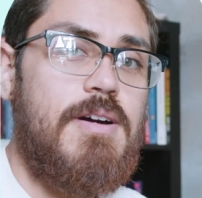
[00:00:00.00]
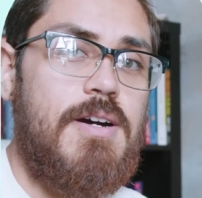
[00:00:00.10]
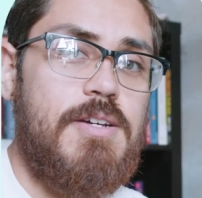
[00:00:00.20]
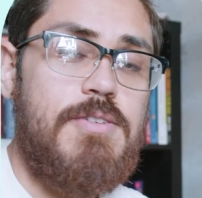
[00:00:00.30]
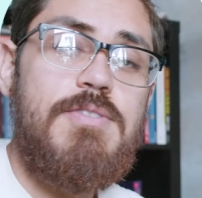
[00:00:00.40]

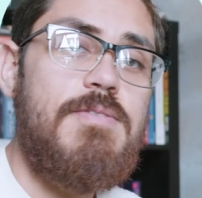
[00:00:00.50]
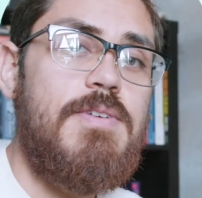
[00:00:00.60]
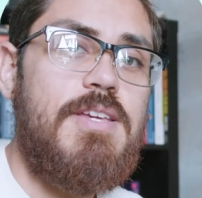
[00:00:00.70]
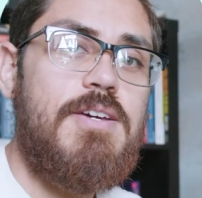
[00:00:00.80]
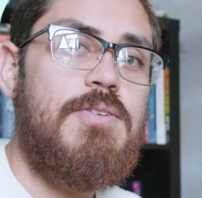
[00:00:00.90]
YouTube
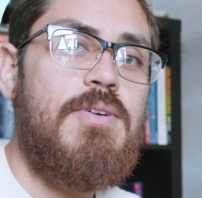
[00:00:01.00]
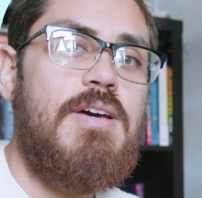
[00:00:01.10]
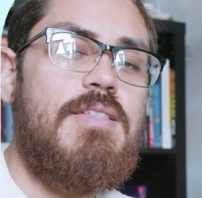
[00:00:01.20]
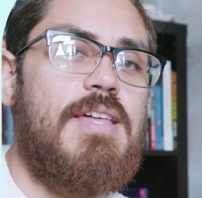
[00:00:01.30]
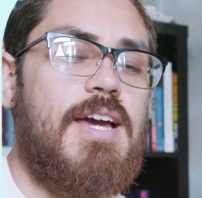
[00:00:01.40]
video
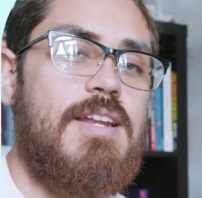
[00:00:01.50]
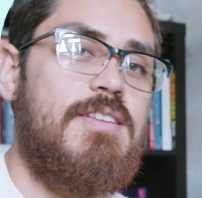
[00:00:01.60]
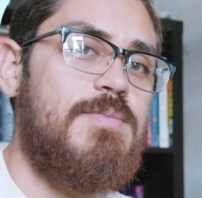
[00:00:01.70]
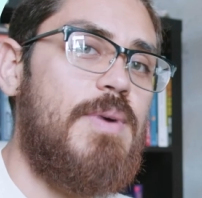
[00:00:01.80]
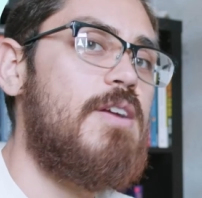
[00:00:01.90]
that kind of
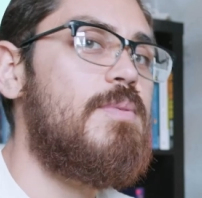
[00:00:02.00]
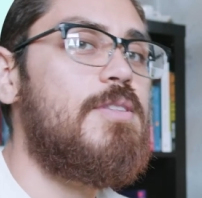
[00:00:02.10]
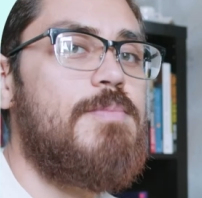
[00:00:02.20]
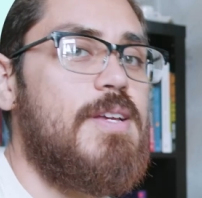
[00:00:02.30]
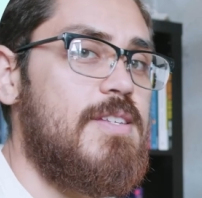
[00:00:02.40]
inspired me
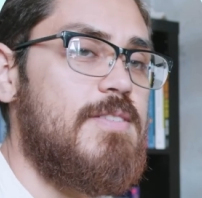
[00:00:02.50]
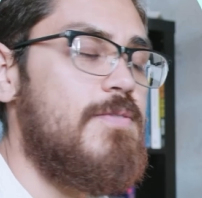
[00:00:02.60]
to make this